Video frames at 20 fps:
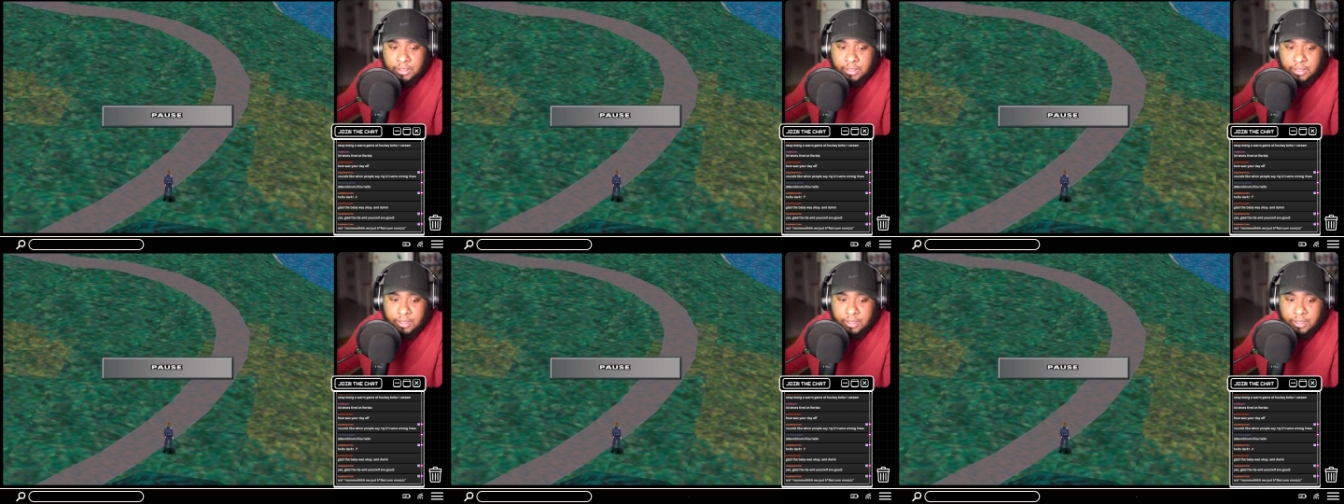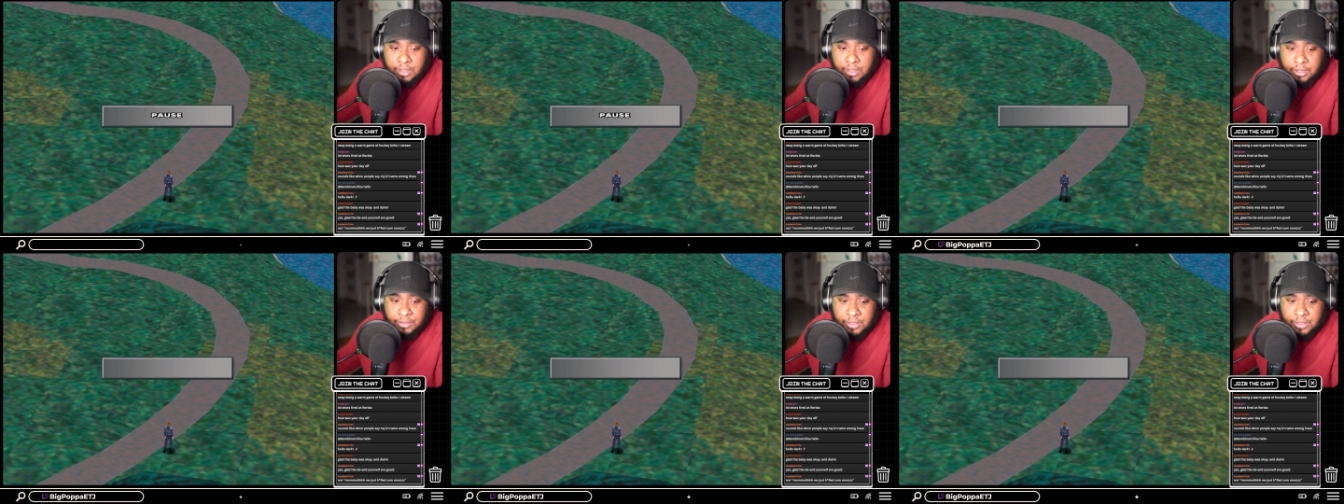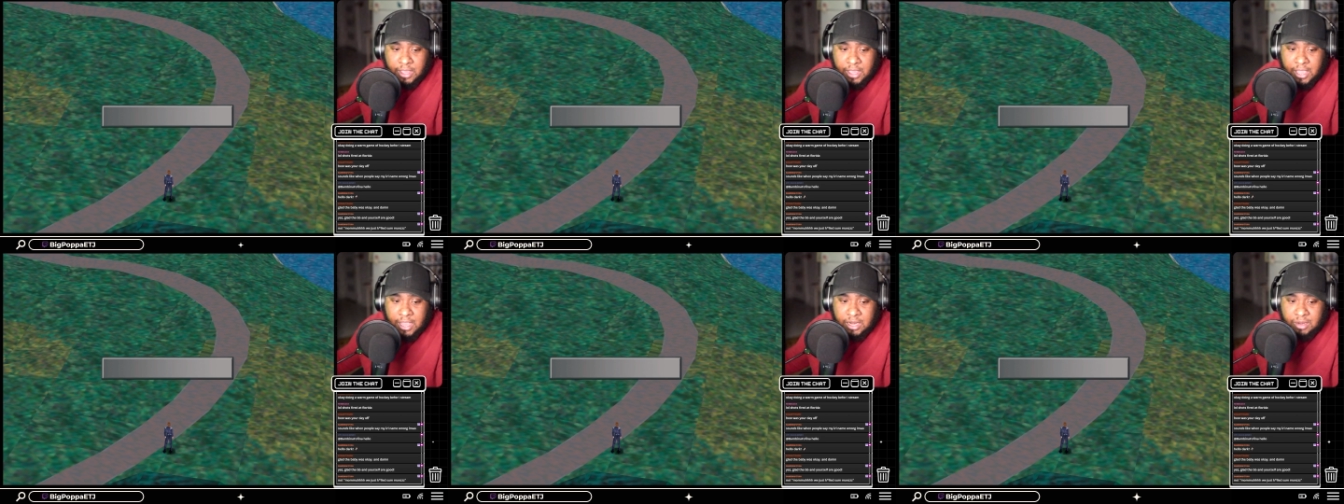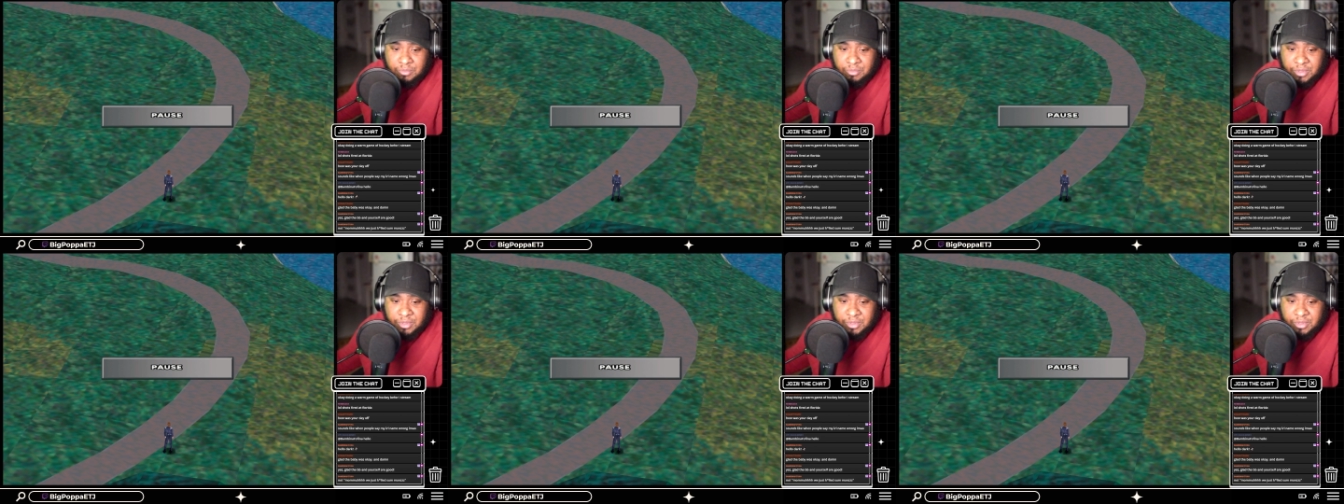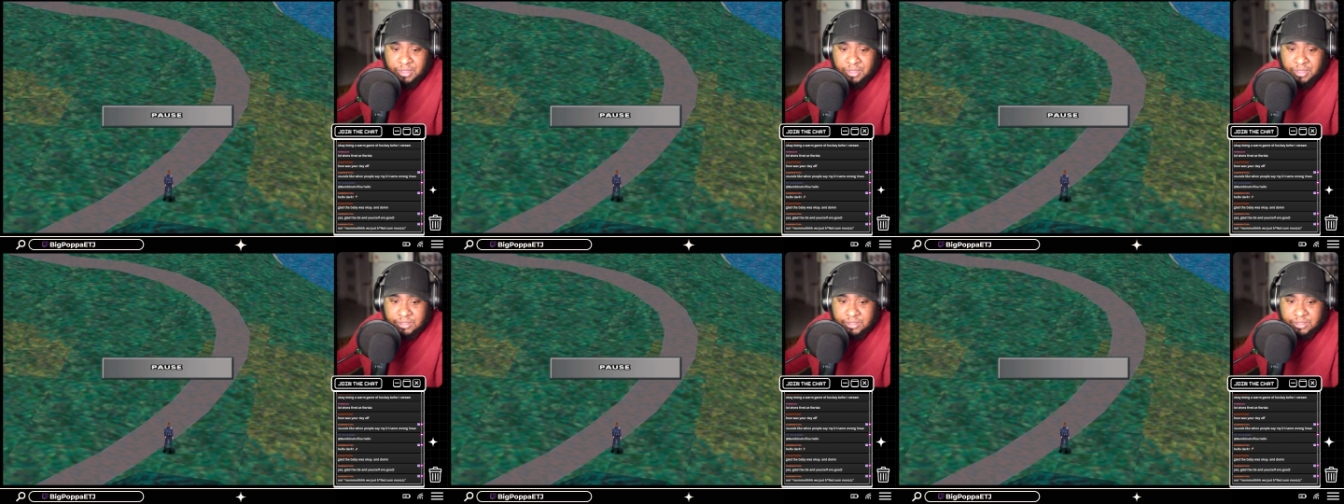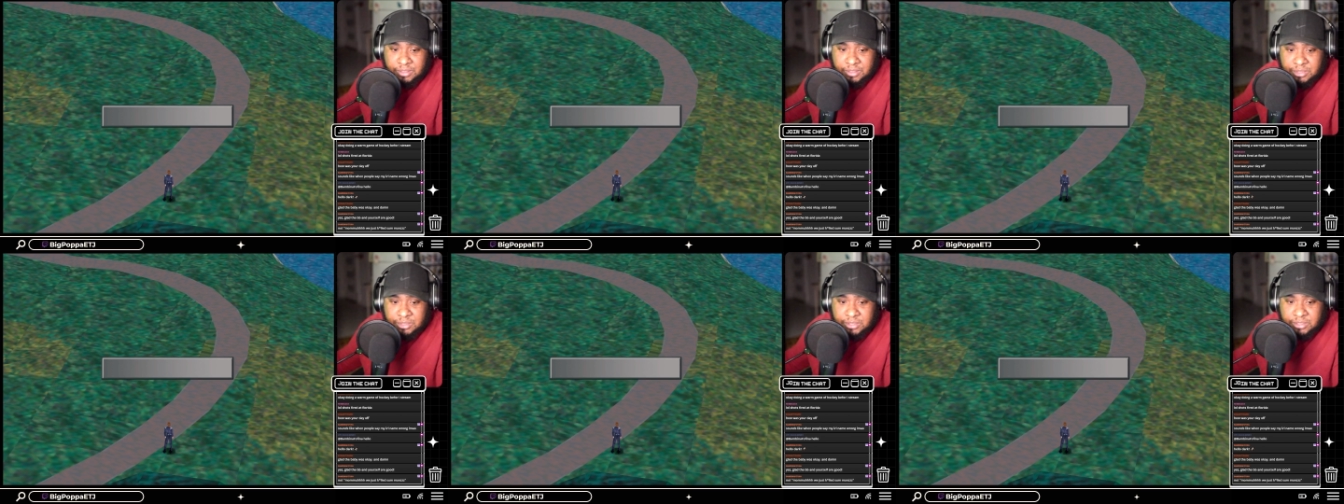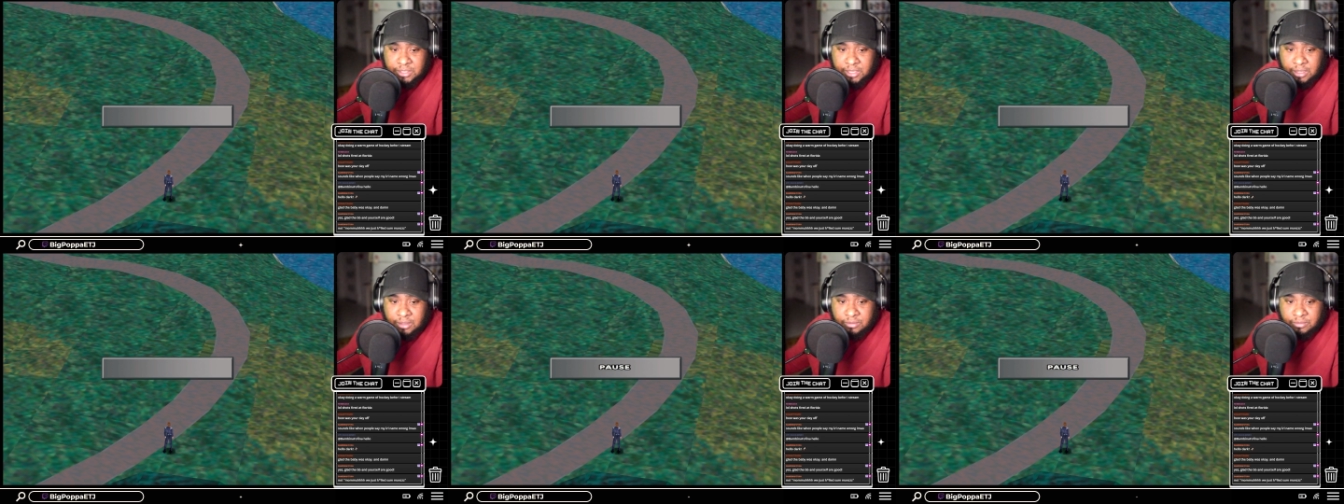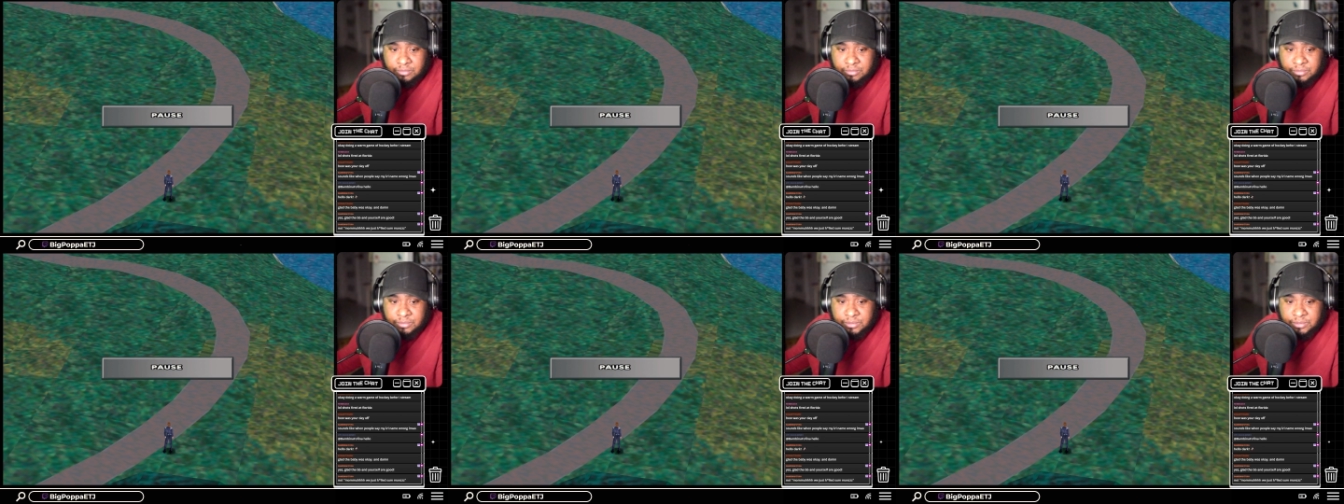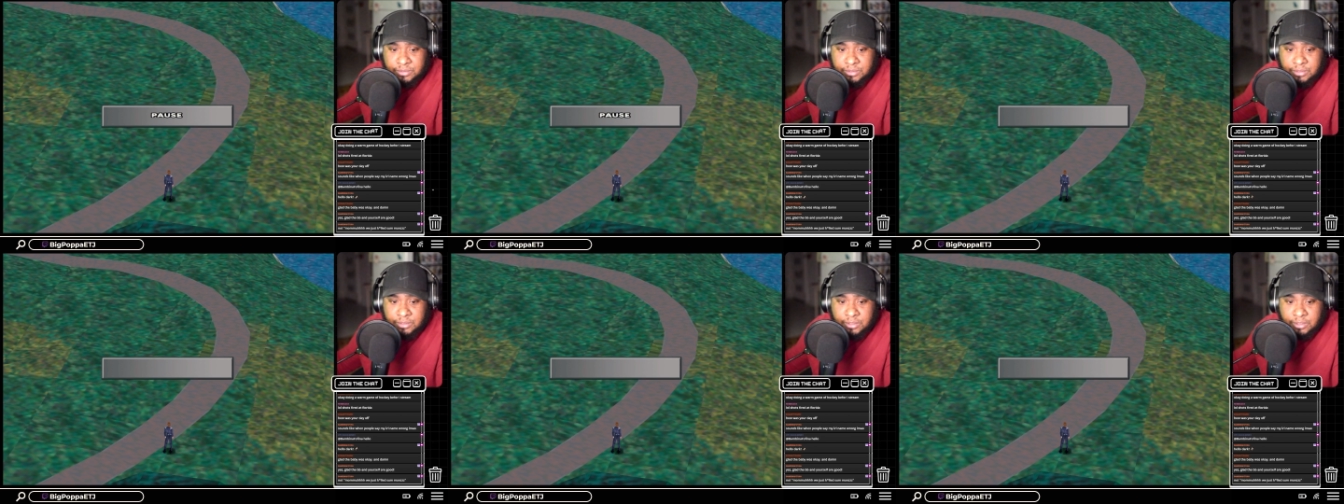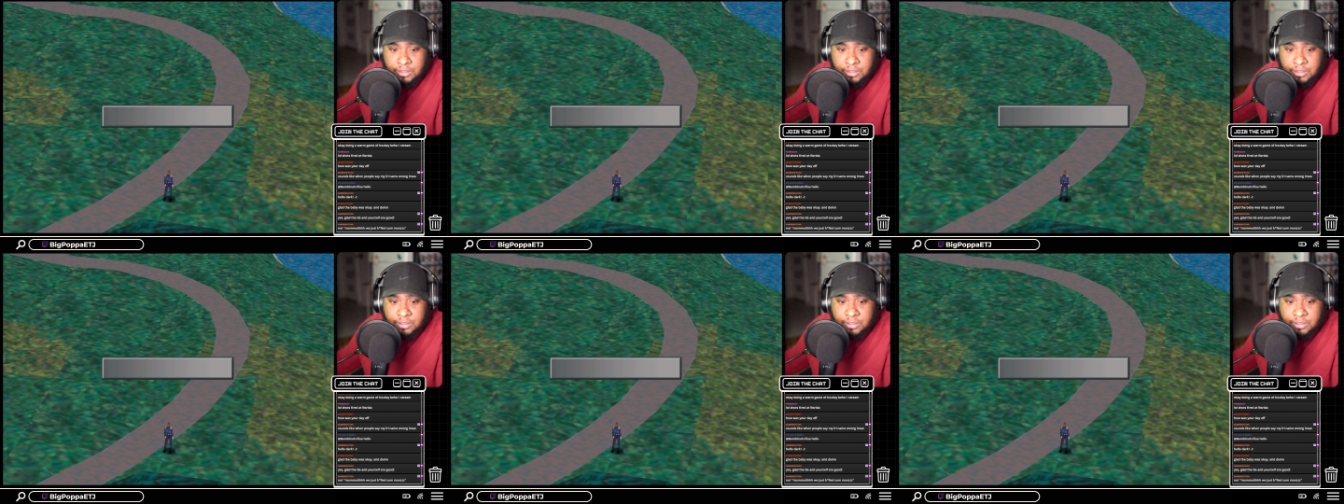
the enemies themselves